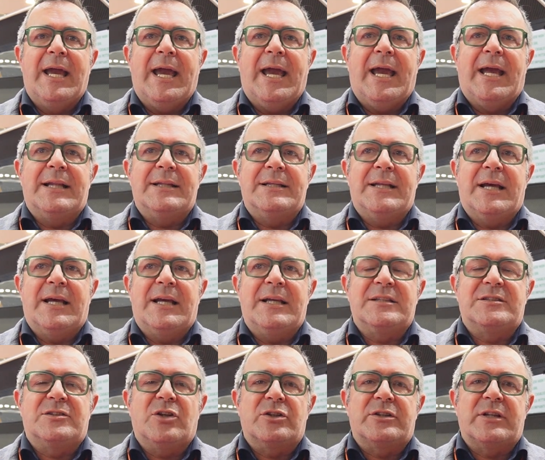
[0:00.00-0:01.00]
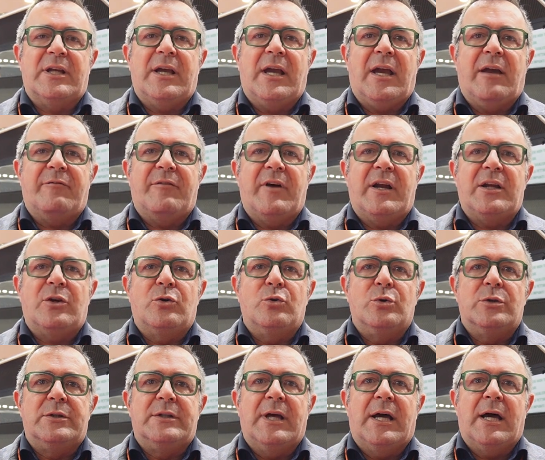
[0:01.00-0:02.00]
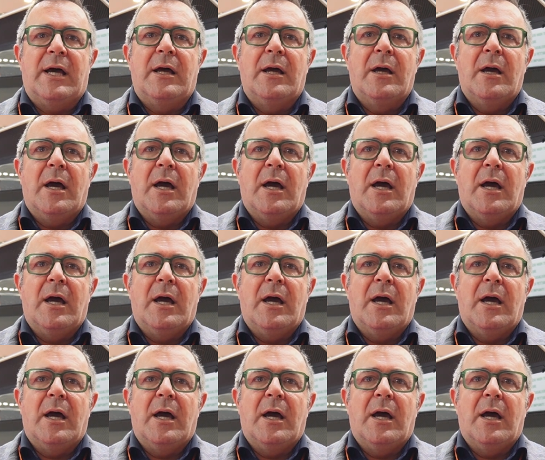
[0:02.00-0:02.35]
and it's not a very good